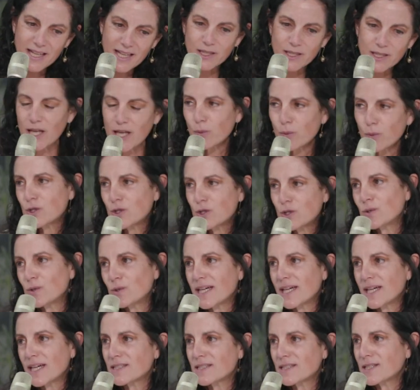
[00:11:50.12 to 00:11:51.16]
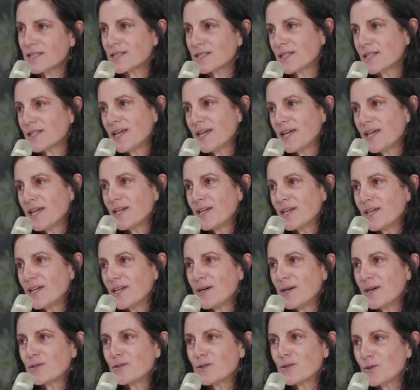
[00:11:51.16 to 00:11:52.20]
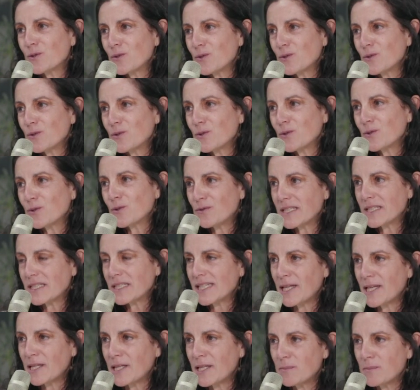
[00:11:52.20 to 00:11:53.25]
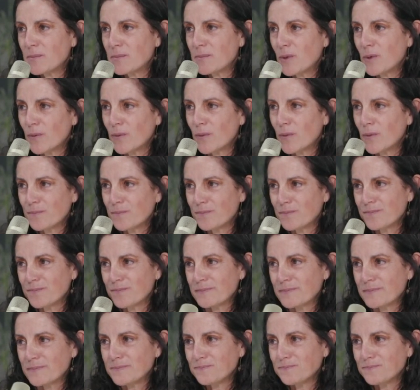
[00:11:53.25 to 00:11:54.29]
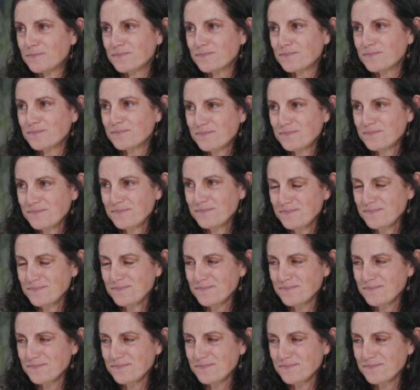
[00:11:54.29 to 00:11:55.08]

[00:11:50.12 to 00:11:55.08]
and then we don't access to funding anymore. For those